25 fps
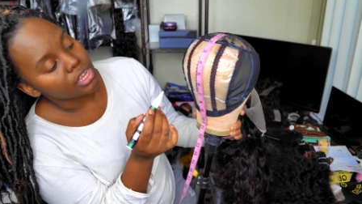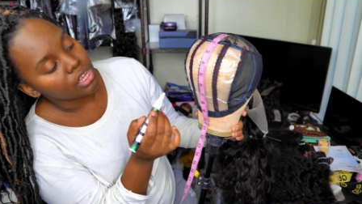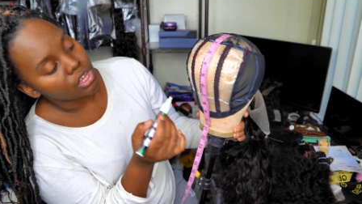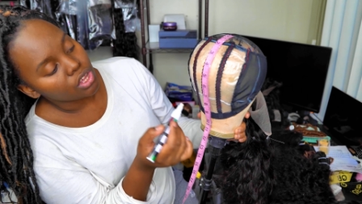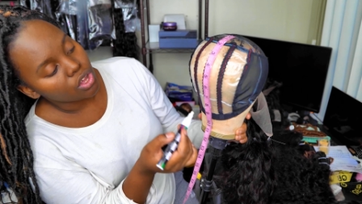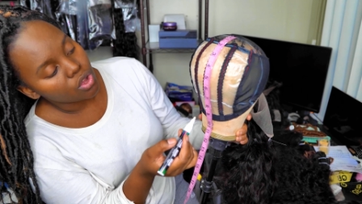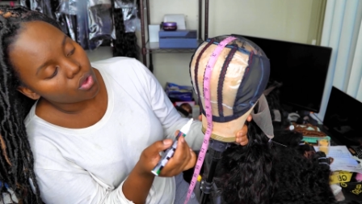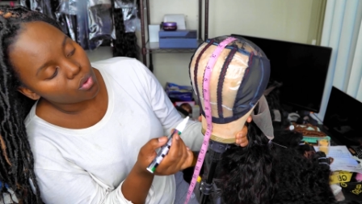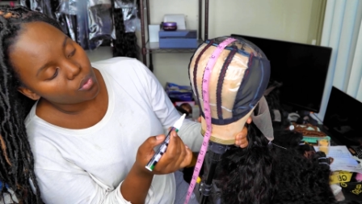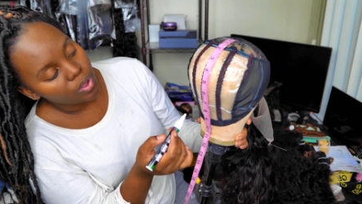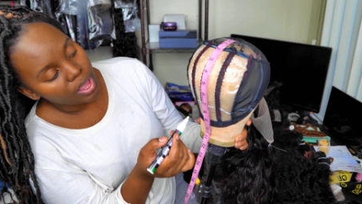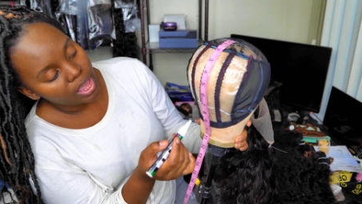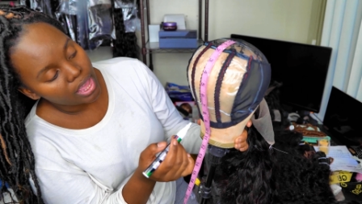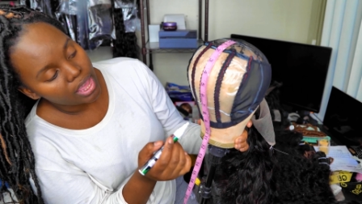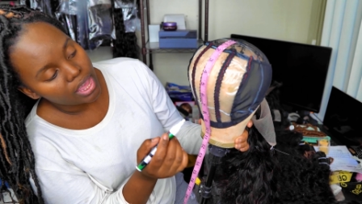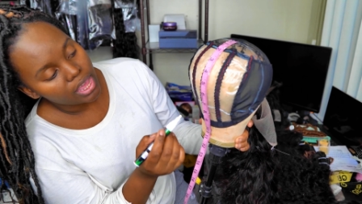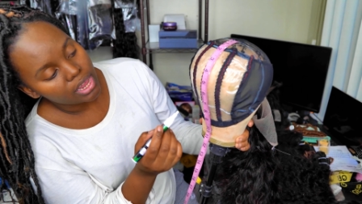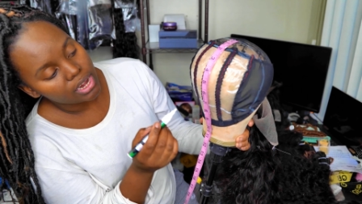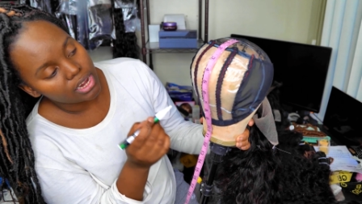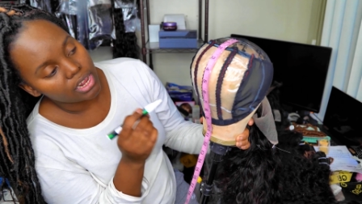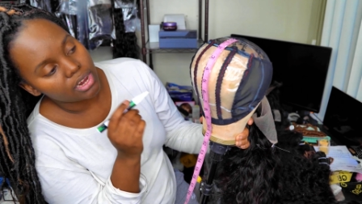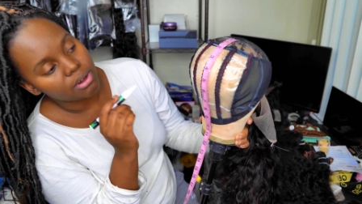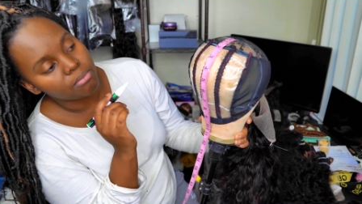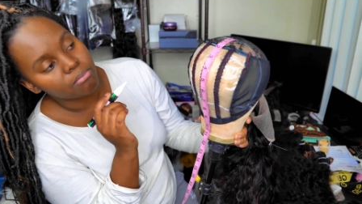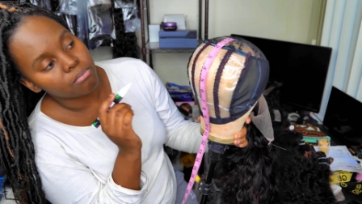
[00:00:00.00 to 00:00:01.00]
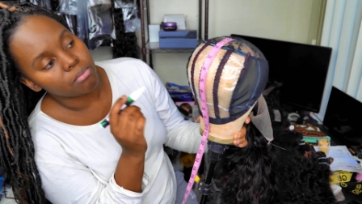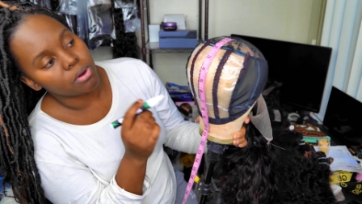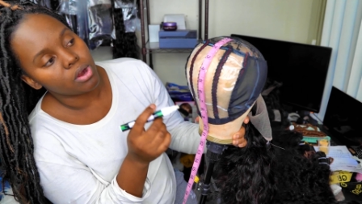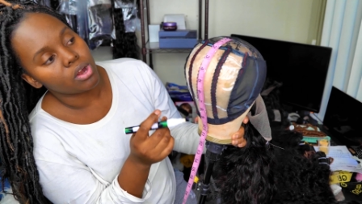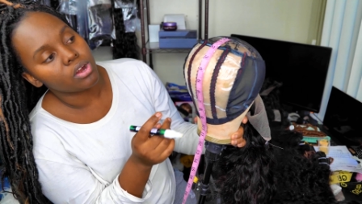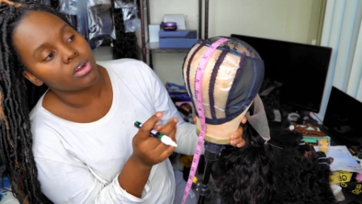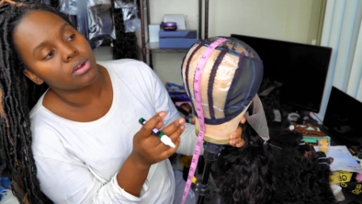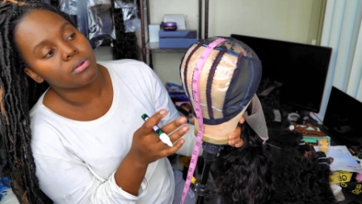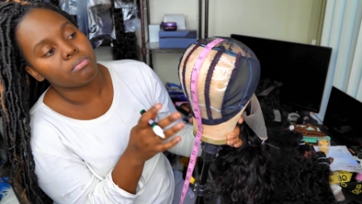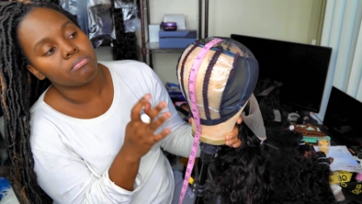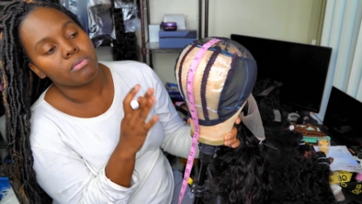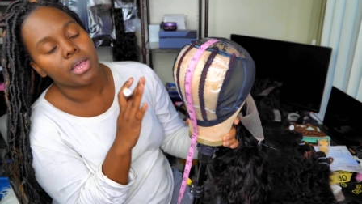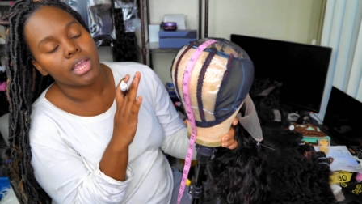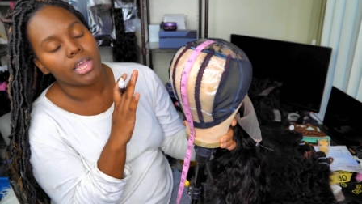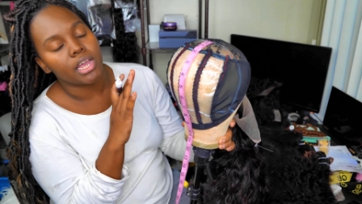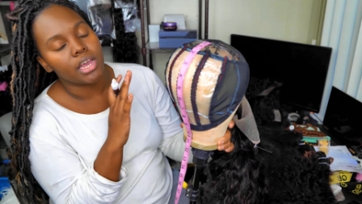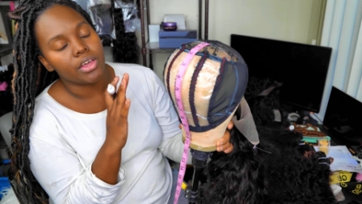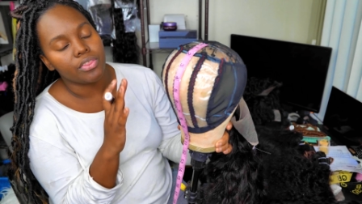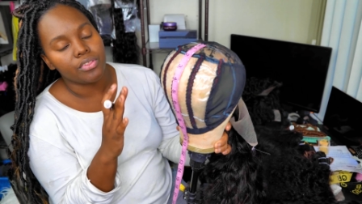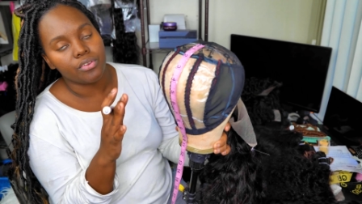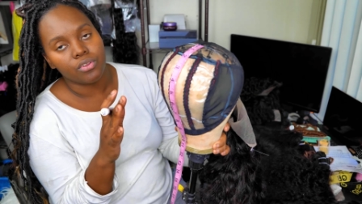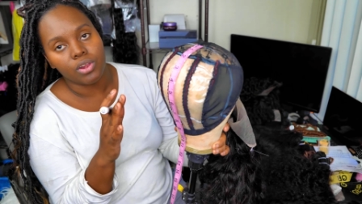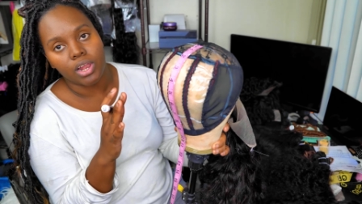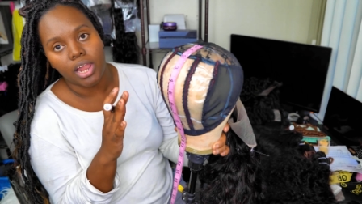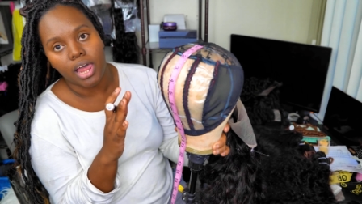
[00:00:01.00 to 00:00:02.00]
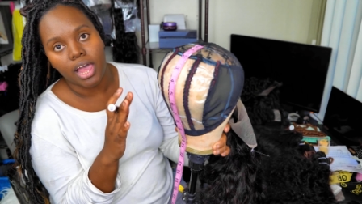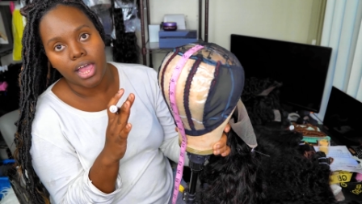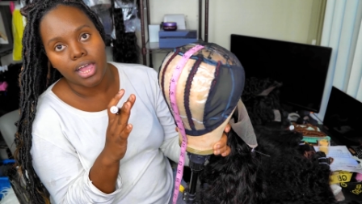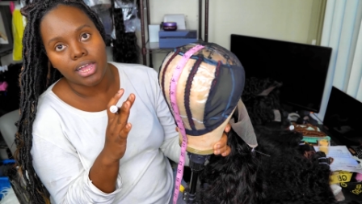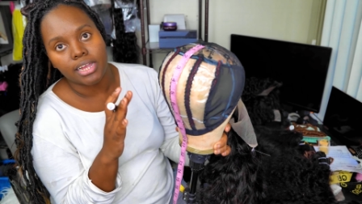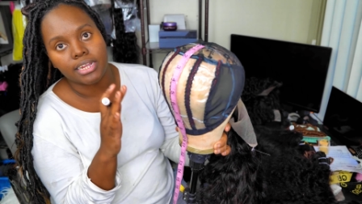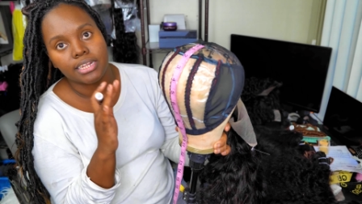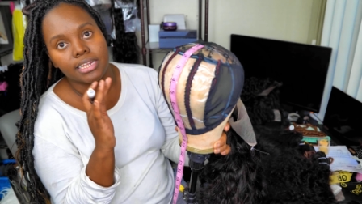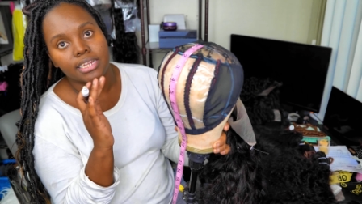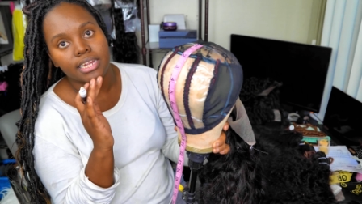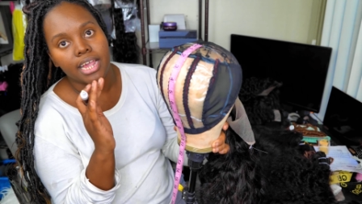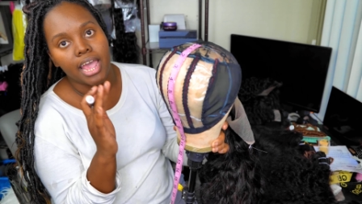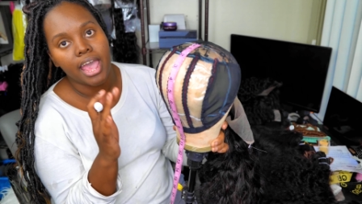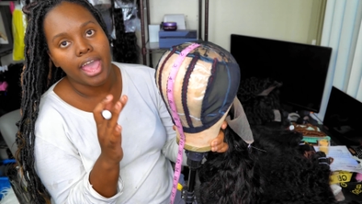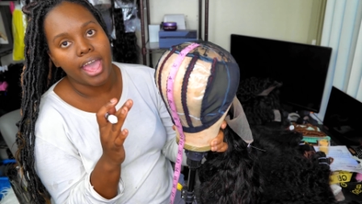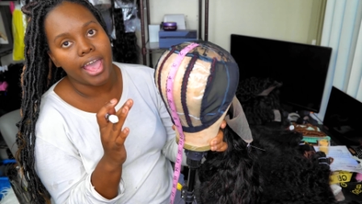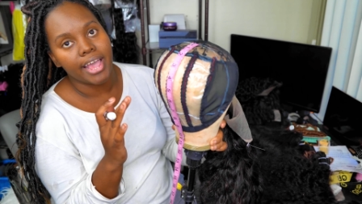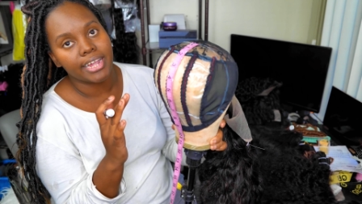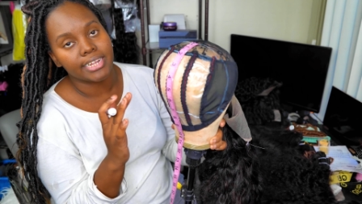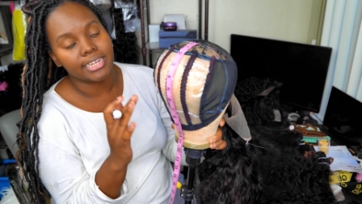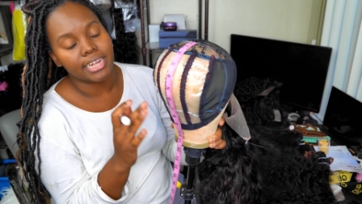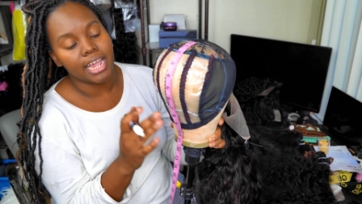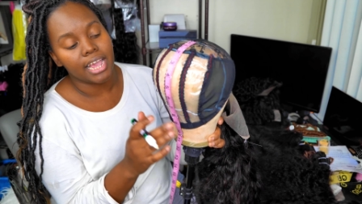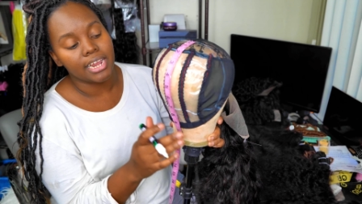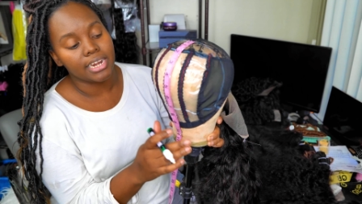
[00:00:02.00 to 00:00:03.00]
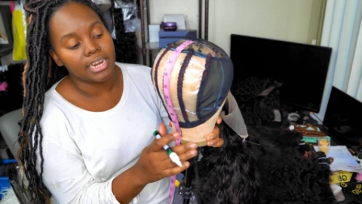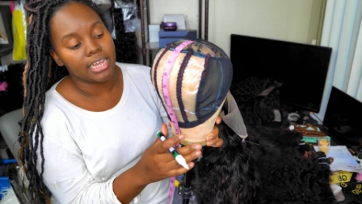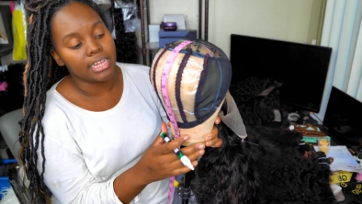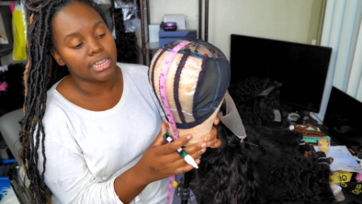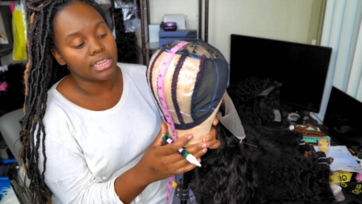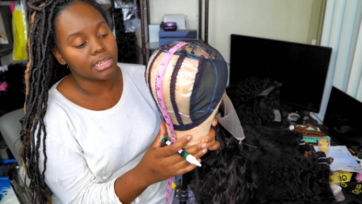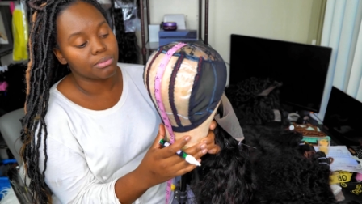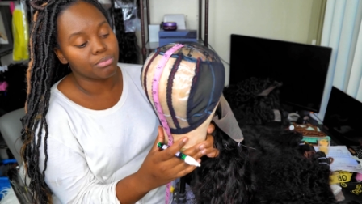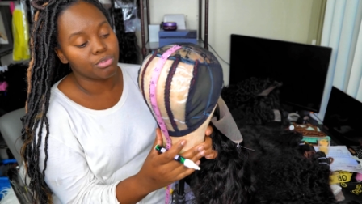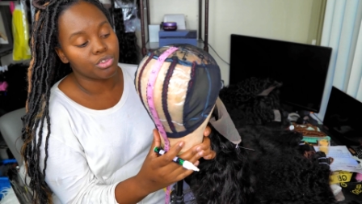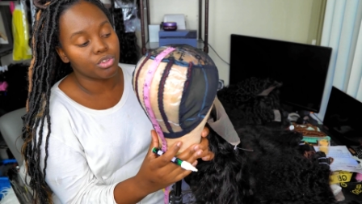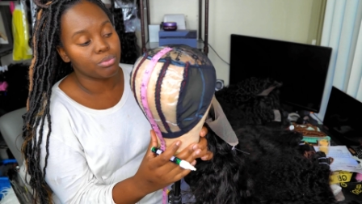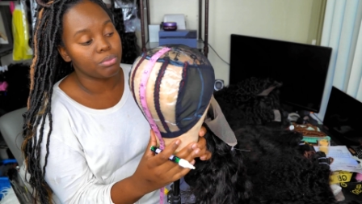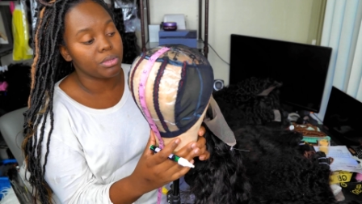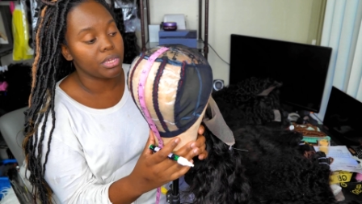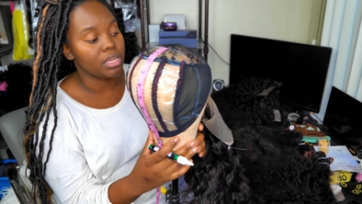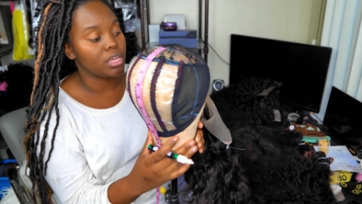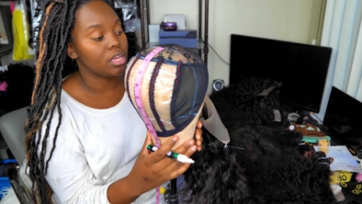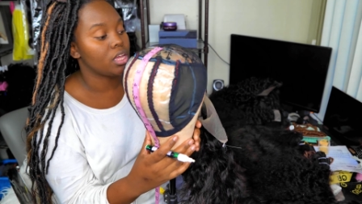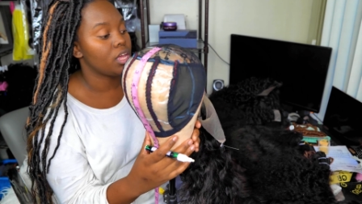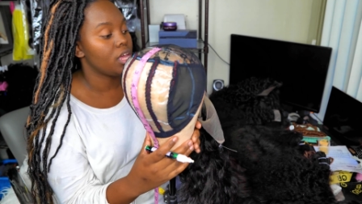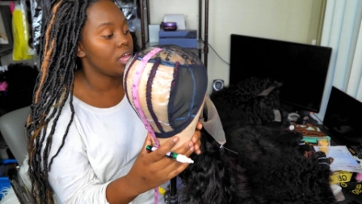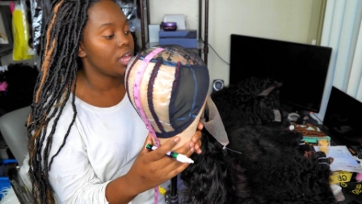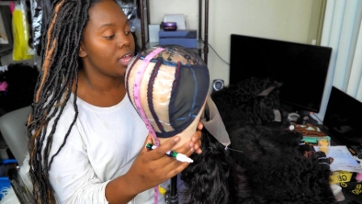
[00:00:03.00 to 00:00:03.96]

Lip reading: go ahead and mark my other lines as I need them to be.